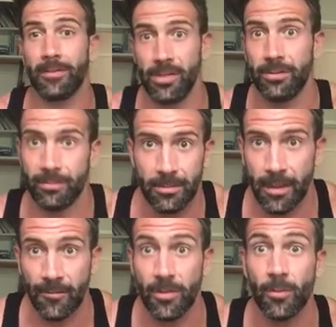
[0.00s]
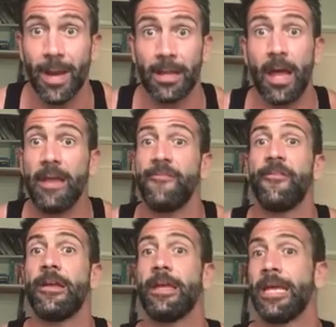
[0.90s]
Dude, if you knew my
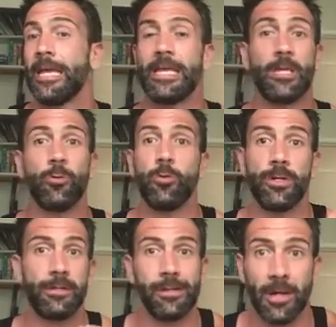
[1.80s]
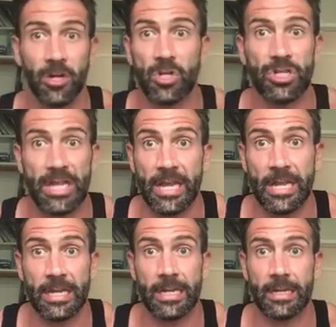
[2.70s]
life, you would
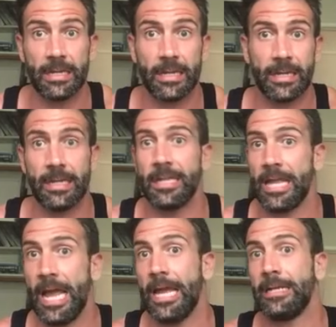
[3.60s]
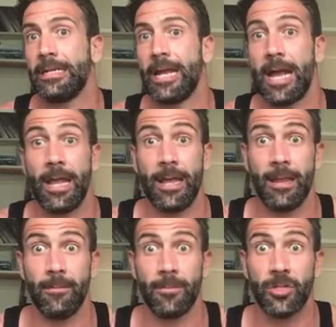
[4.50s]
understand that I
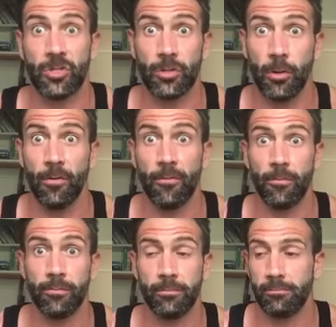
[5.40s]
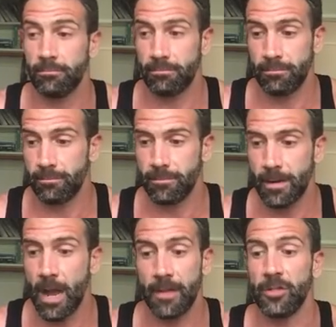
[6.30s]
am so
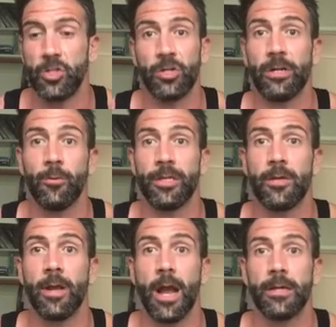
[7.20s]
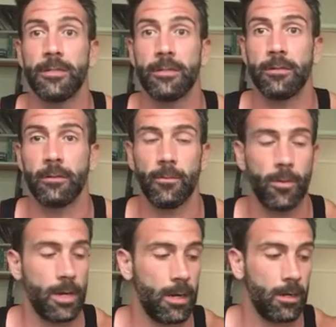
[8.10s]
on the journey with you guys
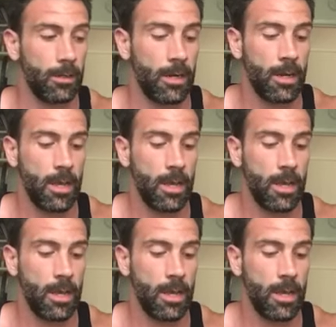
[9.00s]
where,